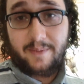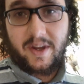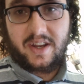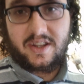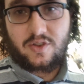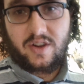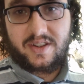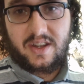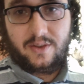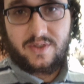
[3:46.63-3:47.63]
I'm not as strong
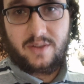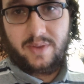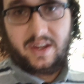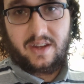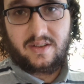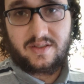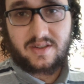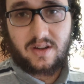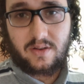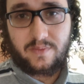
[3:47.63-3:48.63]
as I used to be,
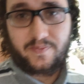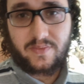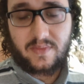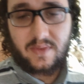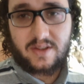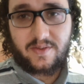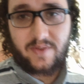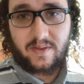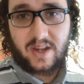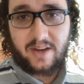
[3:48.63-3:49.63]
so it's
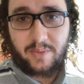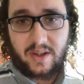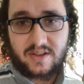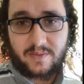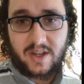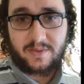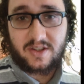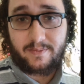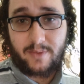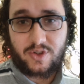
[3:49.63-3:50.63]
kind of sometimes
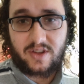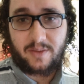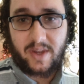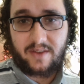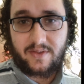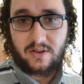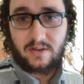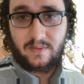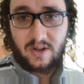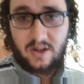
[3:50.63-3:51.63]
it's emotionally painful.